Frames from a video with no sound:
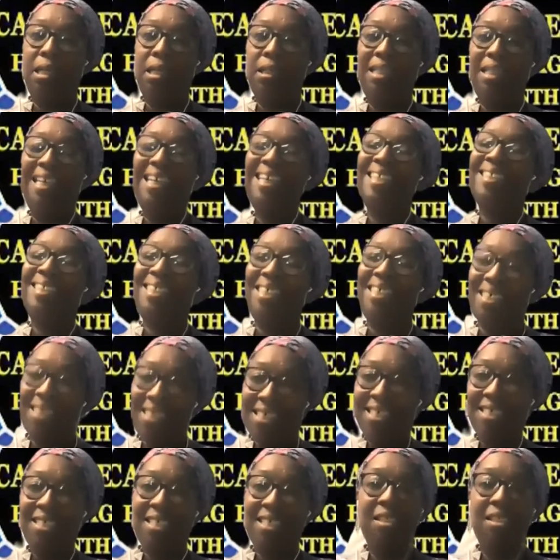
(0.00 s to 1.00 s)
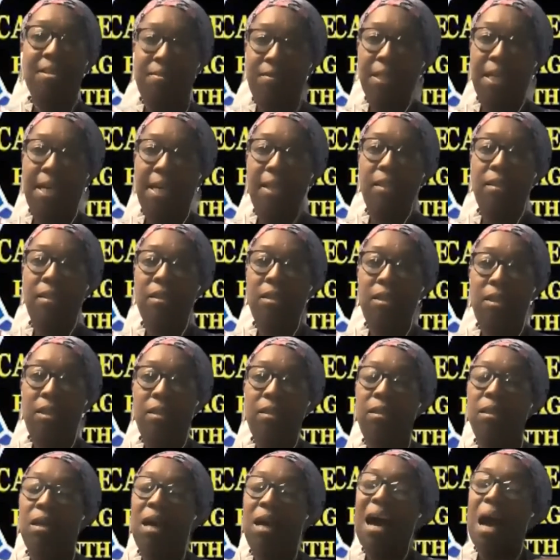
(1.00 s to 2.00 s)
antithesis of that,
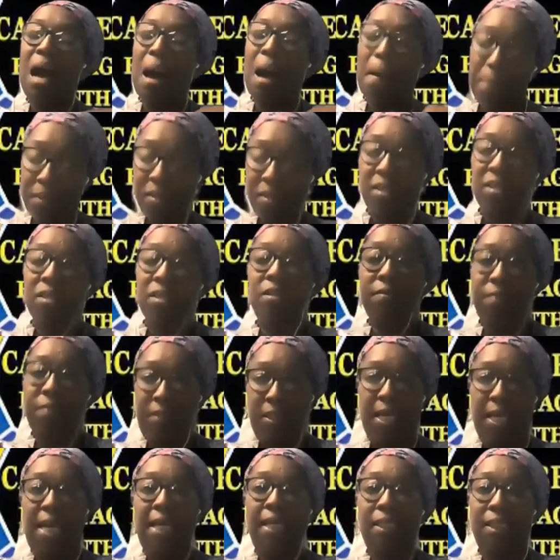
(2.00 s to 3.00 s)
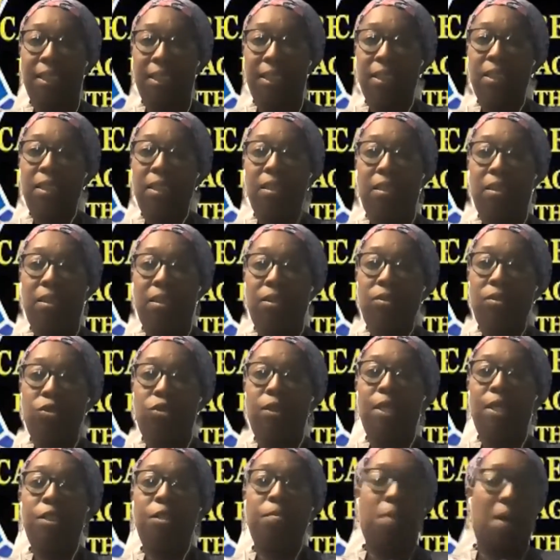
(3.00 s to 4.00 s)
the opposite of that
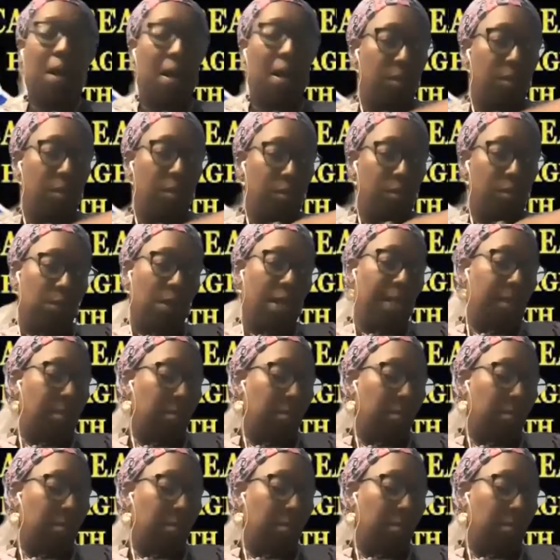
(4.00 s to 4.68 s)
transpires right